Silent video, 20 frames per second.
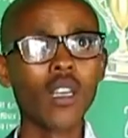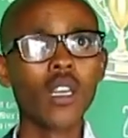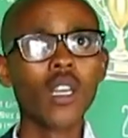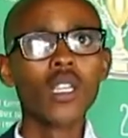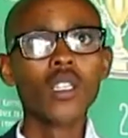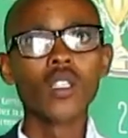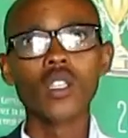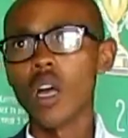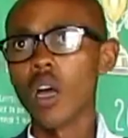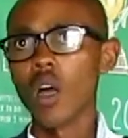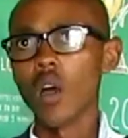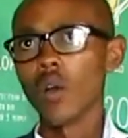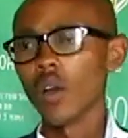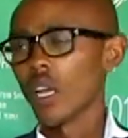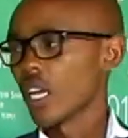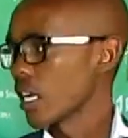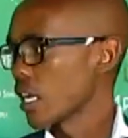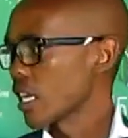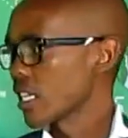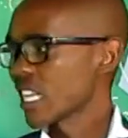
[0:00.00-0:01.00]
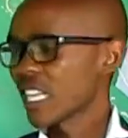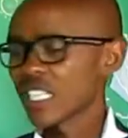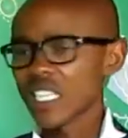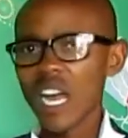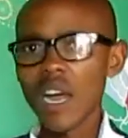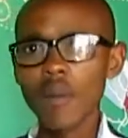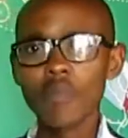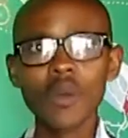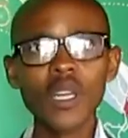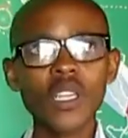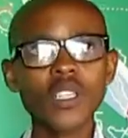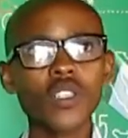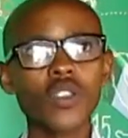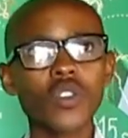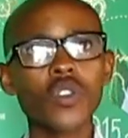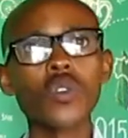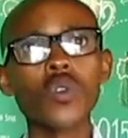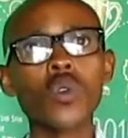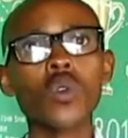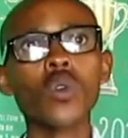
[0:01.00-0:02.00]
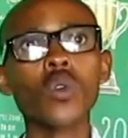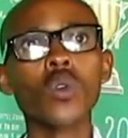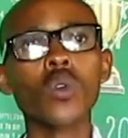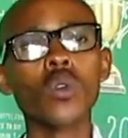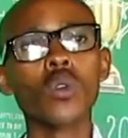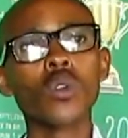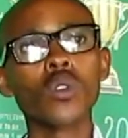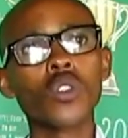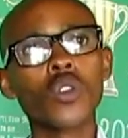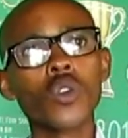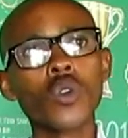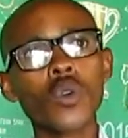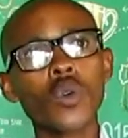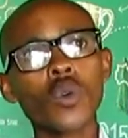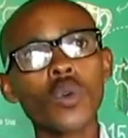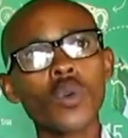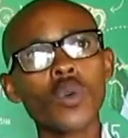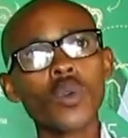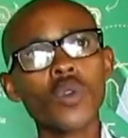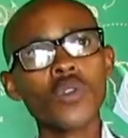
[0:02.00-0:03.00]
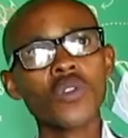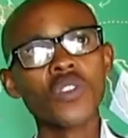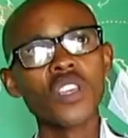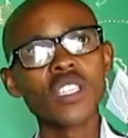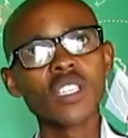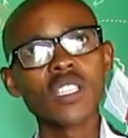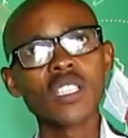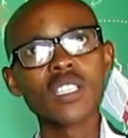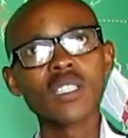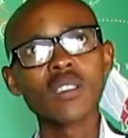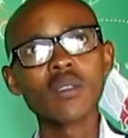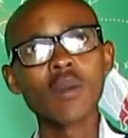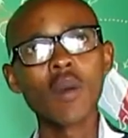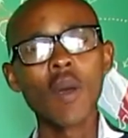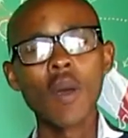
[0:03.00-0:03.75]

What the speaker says: So it has happened through this